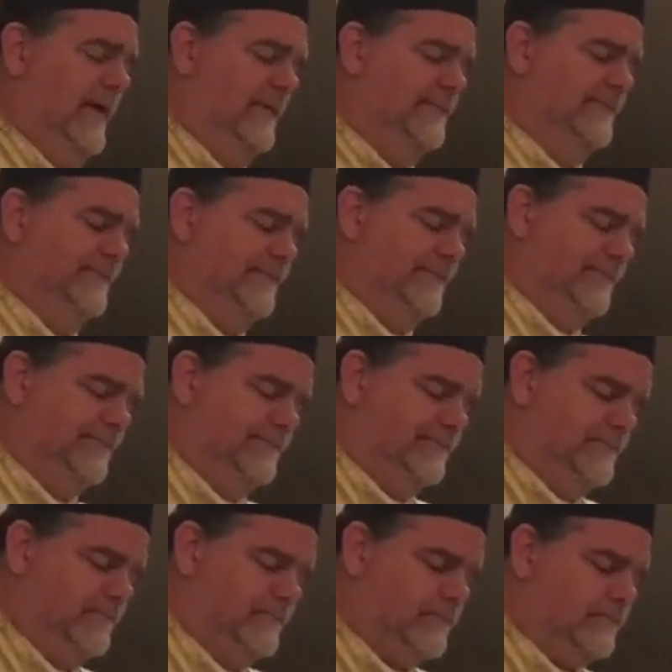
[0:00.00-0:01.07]
and then
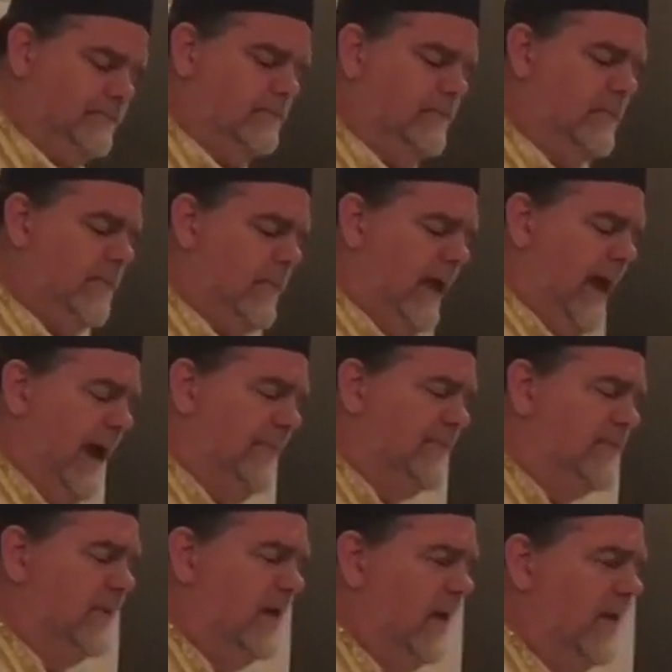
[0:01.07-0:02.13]

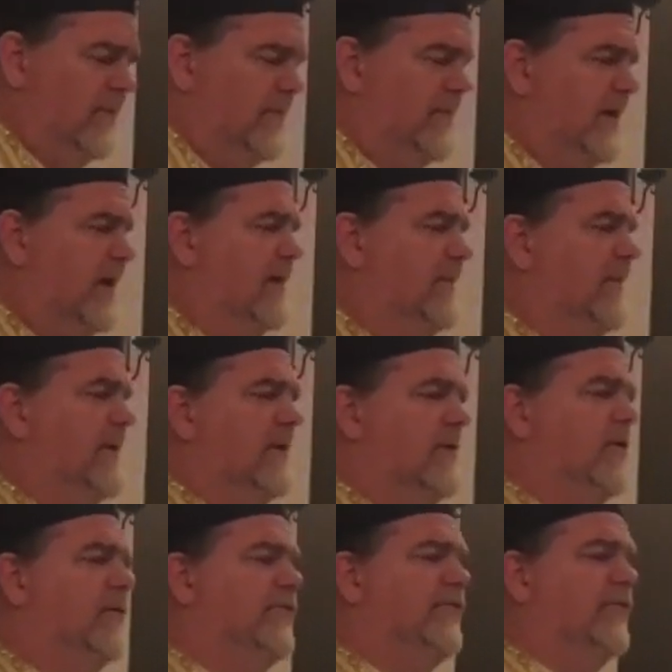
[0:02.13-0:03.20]
Absalom would then commit
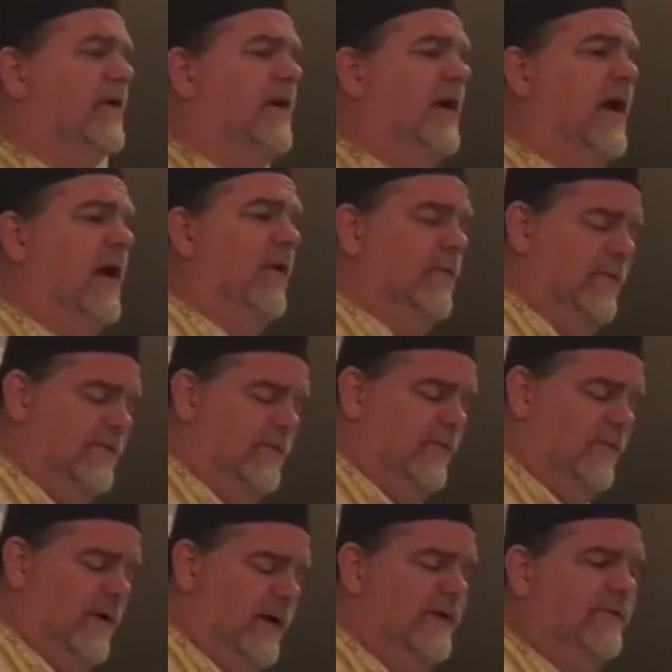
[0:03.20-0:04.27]
adultery with the
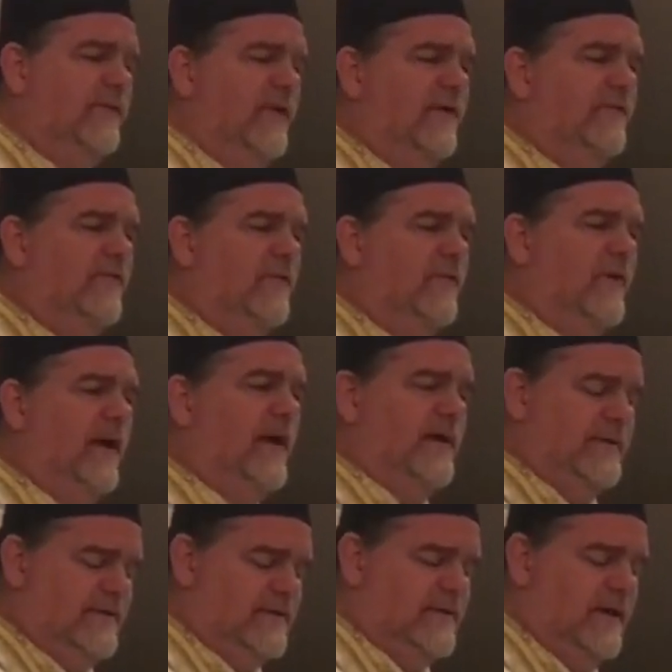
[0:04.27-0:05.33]
wives of
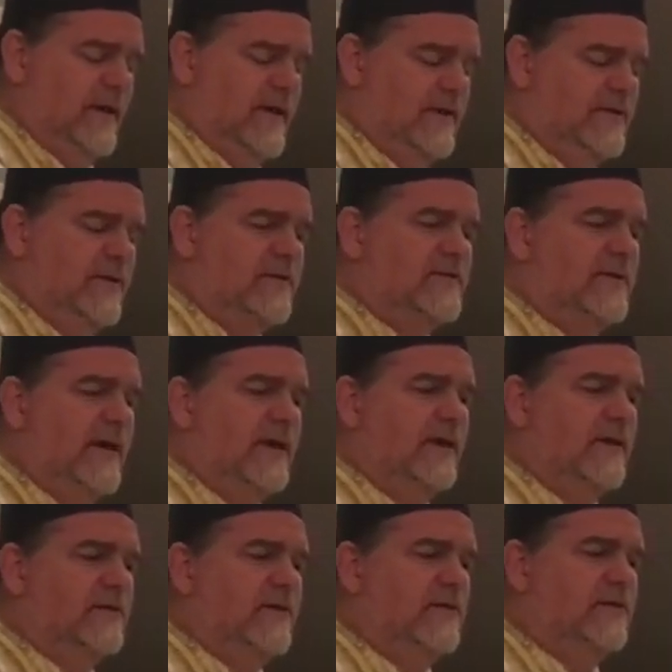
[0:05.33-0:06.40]
Urias, just
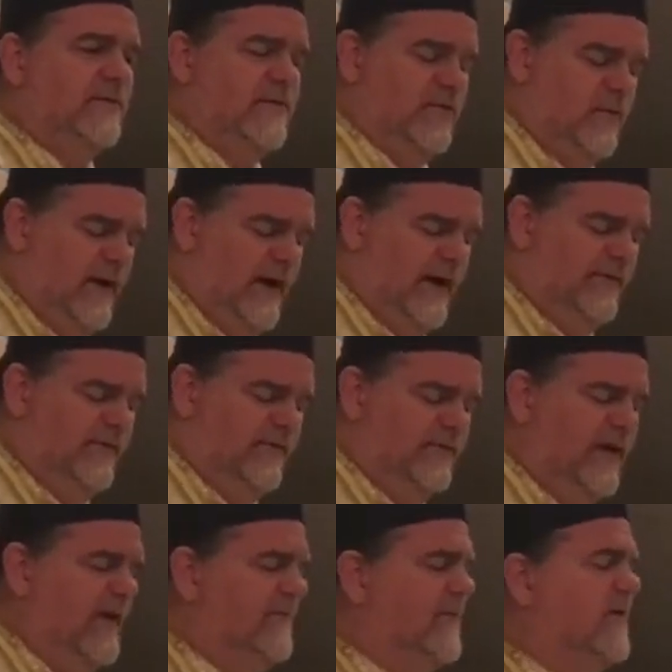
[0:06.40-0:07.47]
like with the wives of
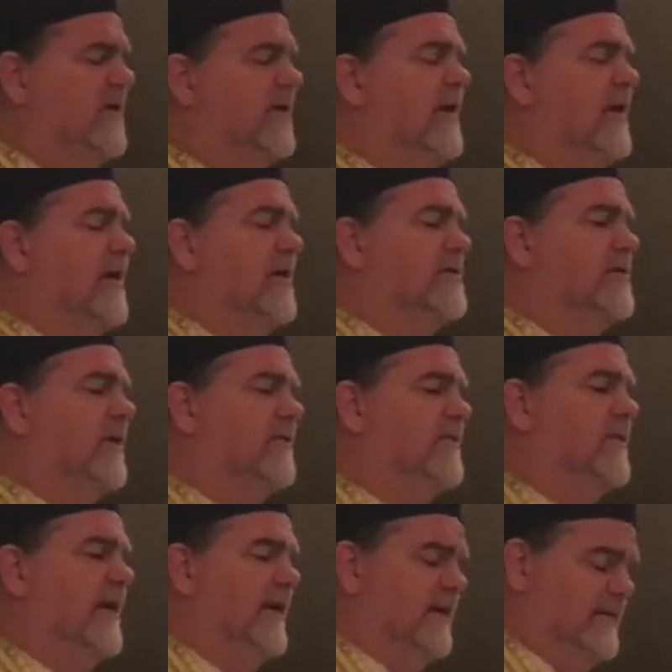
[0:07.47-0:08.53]
David,
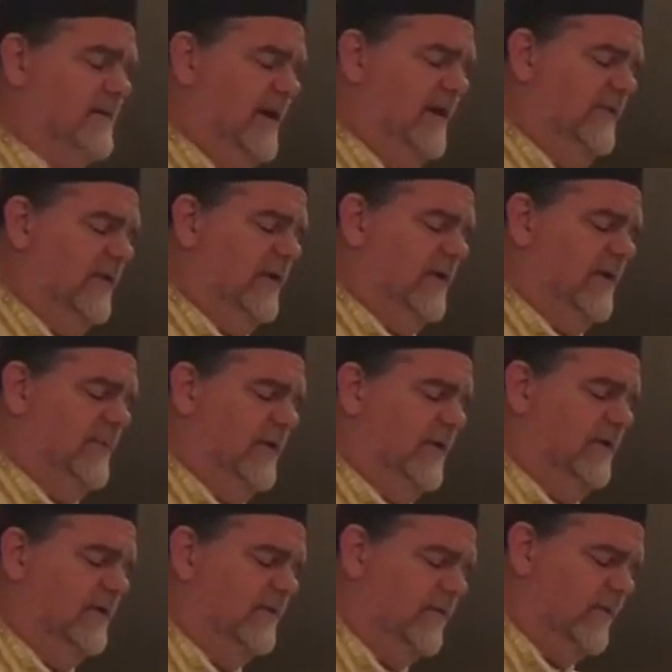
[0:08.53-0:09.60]
just like David
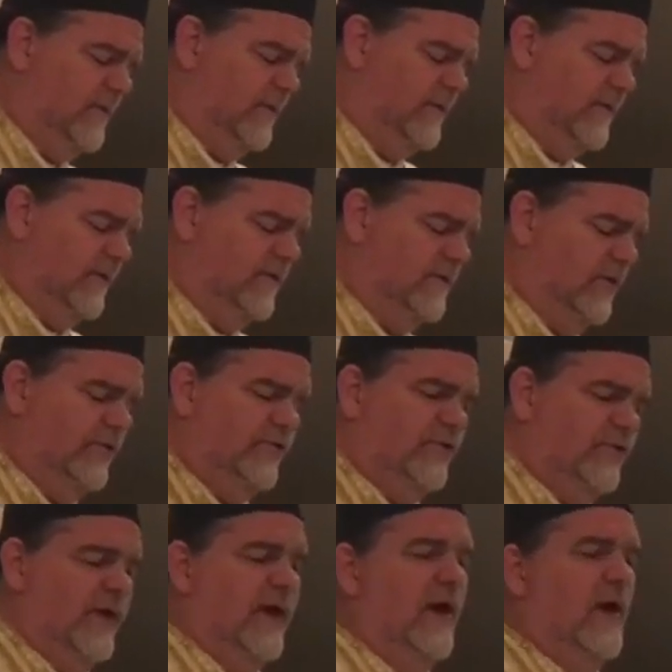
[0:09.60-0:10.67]
committed
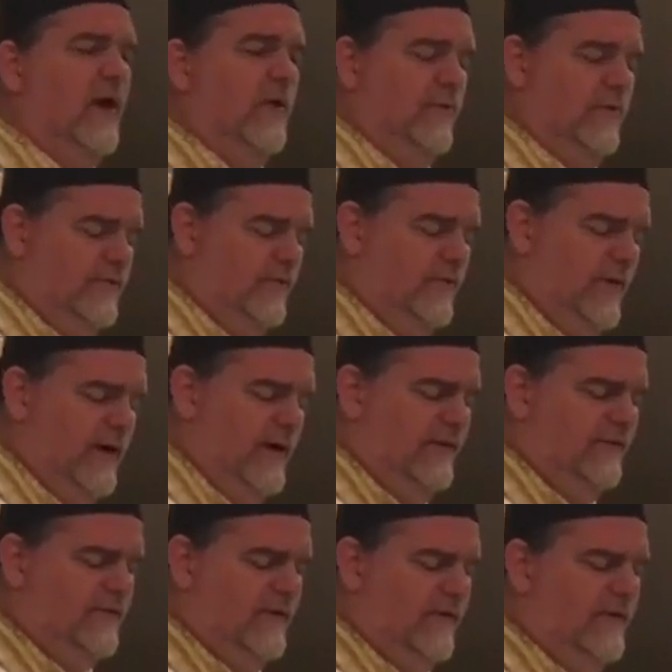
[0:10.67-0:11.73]
adultery with the
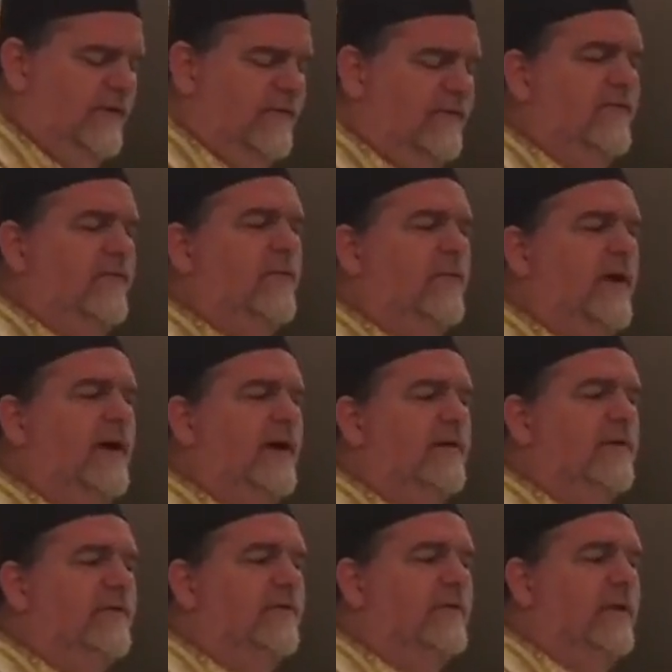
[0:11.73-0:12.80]
wives of
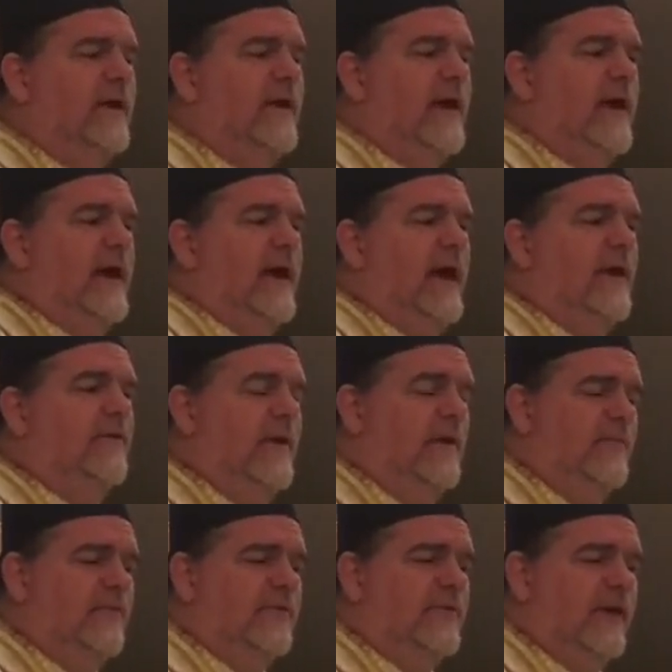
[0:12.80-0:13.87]
Urias. And
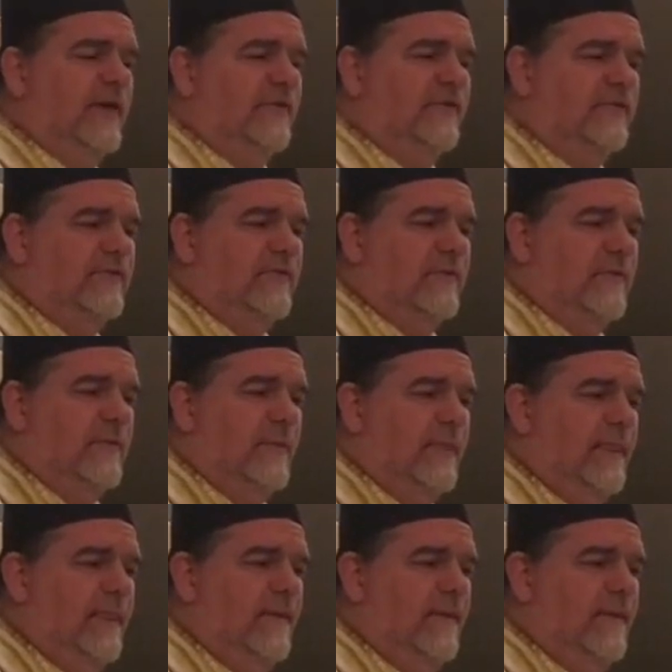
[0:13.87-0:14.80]
remember this,